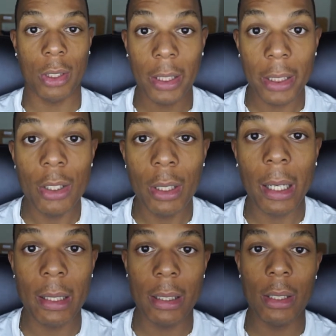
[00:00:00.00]
the
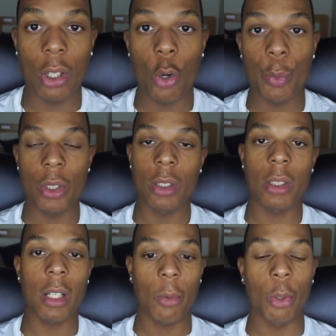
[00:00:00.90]
United States Army. It's just
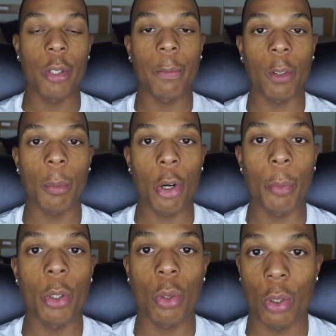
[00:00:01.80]
not where you're from
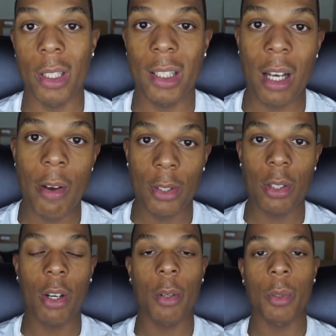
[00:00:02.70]
Army, or the
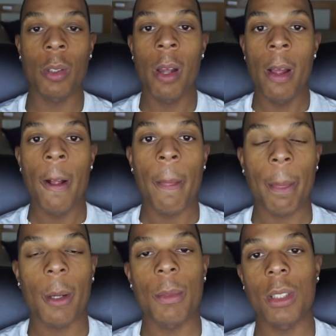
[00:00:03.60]
South Army, you
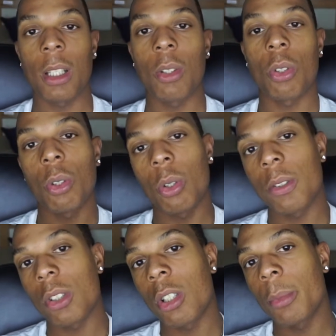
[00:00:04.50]
know what I'm saying, or the
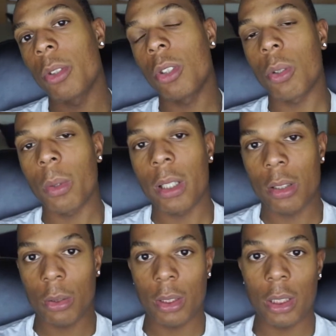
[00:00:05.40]
North Army, or the
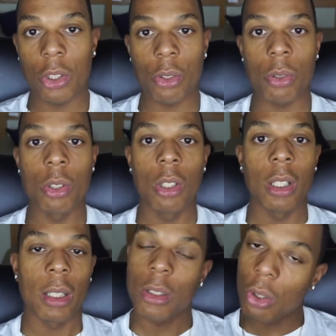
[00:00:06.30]
West, or the Central.
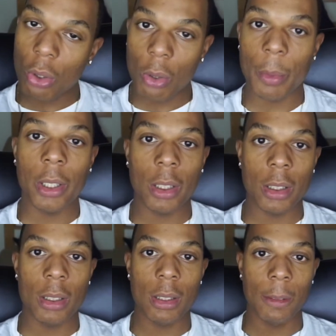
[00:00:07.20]
It's the whole
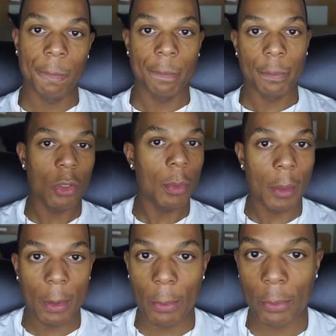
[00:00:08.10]
Americas. You
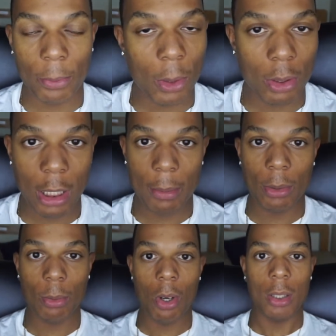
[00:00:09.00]
meet people from all types
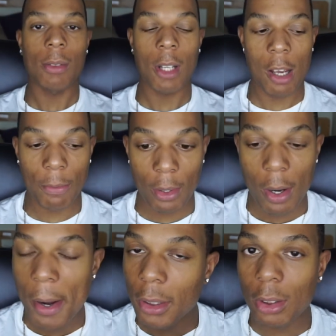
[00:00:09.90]
of walks of life.
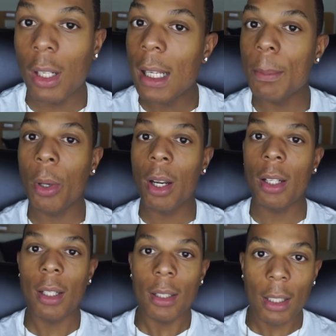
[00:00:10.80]
So that's probably
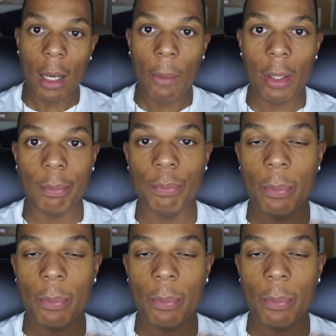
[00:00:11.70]
another thing I wanna